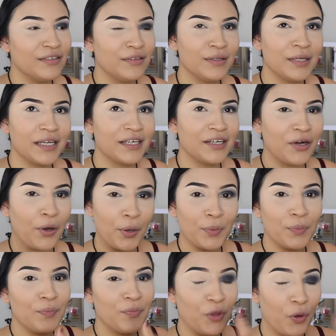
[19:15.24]
like
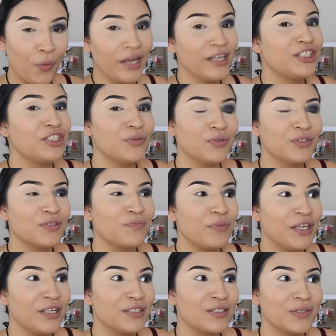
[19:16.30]
the way she was
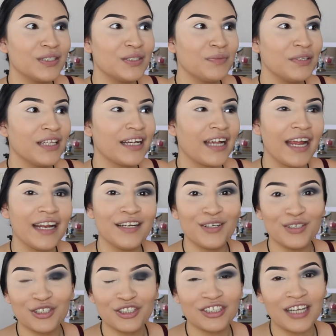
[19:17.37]
being towards me, like I didn't
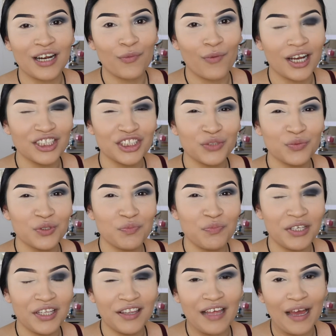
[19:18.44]
understand why she was
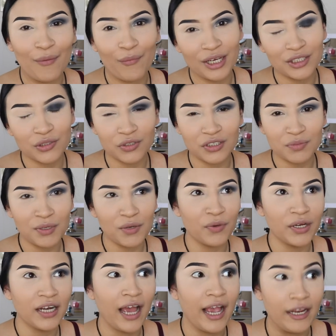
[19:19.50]
being that way towards me
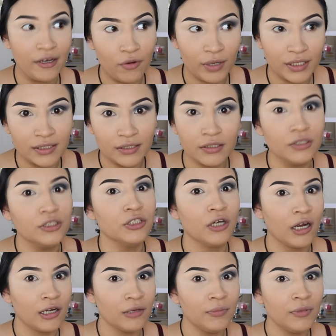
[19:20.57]
when I know I did a good
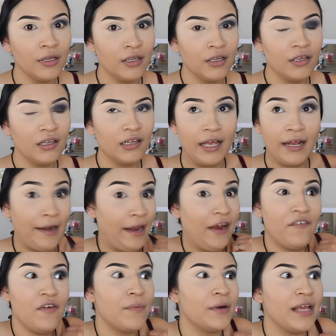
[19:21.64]
job. And
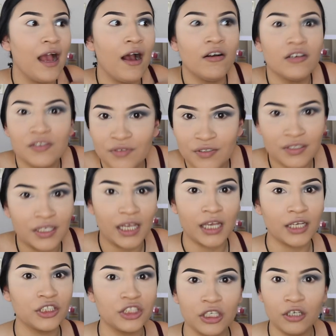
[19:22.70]
everybody else was
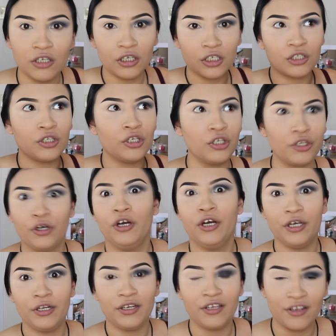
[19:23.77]
saying she looked
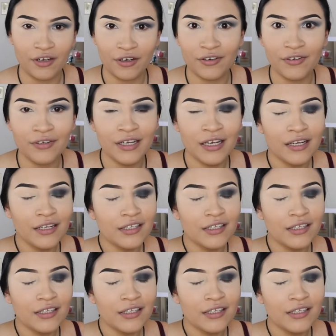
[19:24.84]
good, you know.